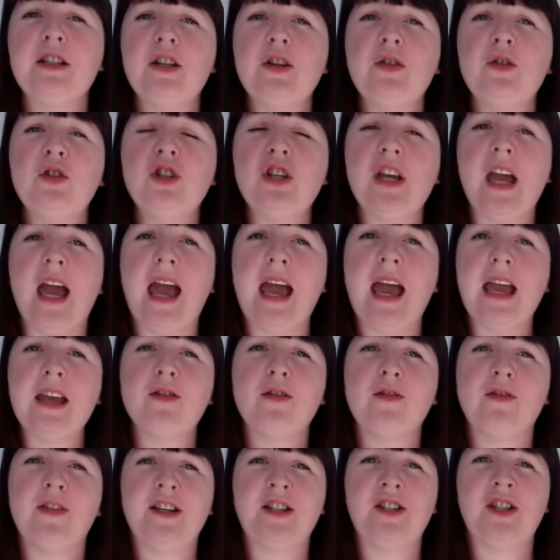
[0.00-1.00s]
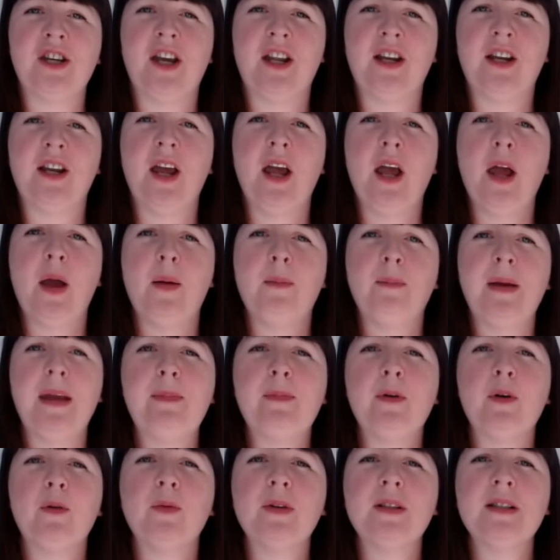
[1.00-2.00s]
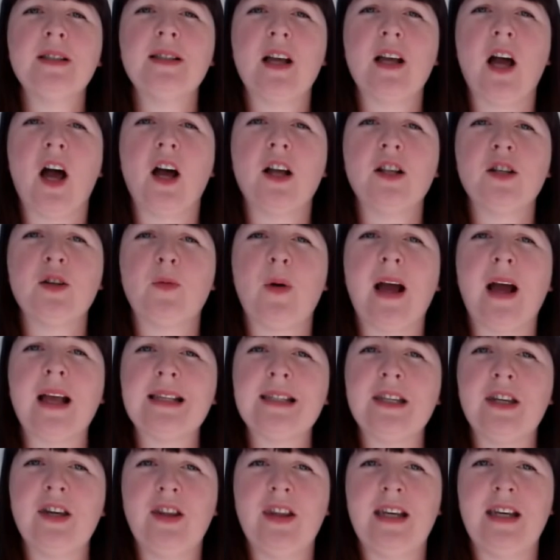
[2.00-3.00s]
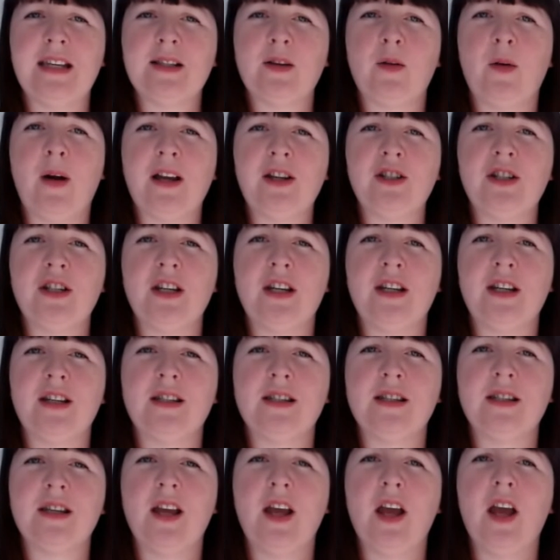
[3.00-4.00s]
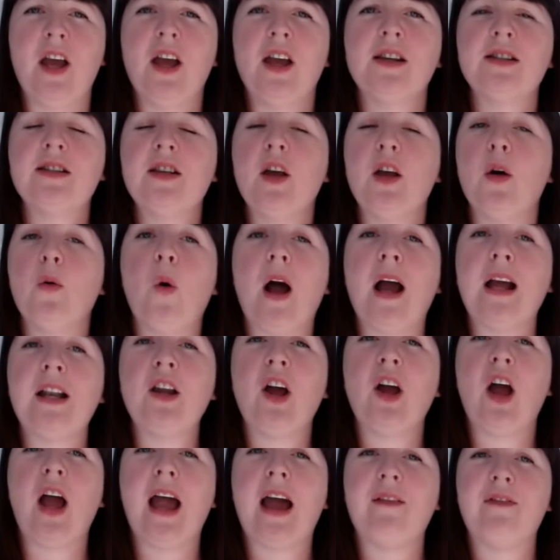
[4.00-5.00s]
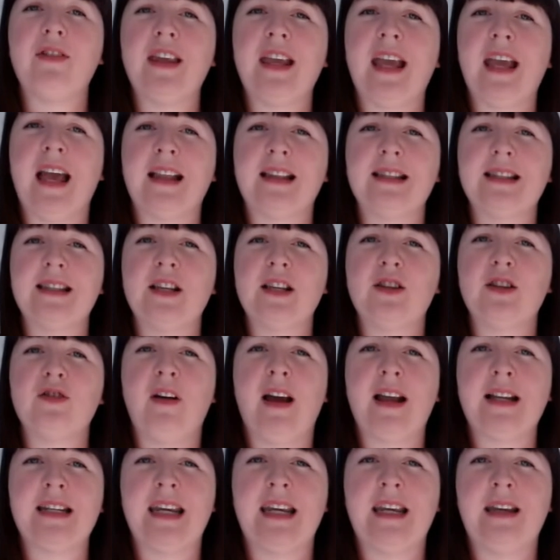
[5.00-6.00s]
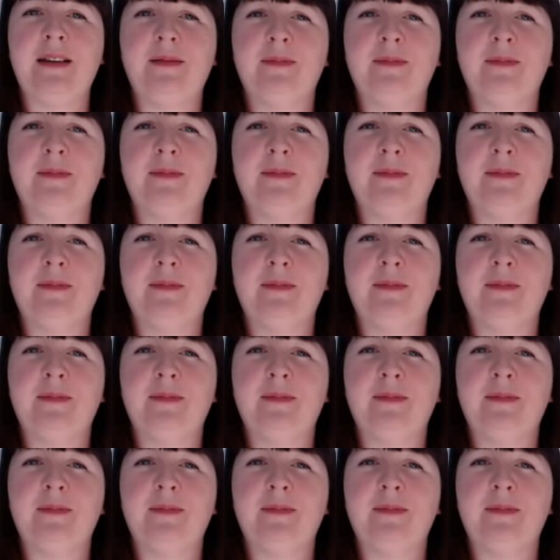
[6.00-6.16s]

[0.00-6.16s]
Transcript: you share your vision, people will start to ask you these questions, so why not have the answers ready?